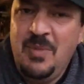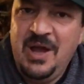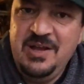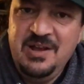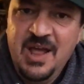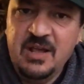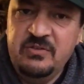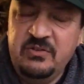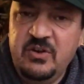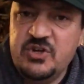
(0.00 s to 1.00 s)
my
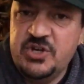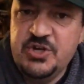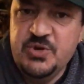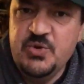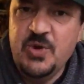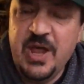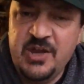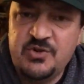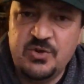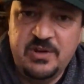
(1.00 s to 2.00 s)
next two
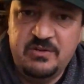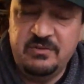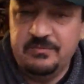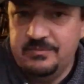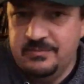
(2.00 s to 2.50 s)
entries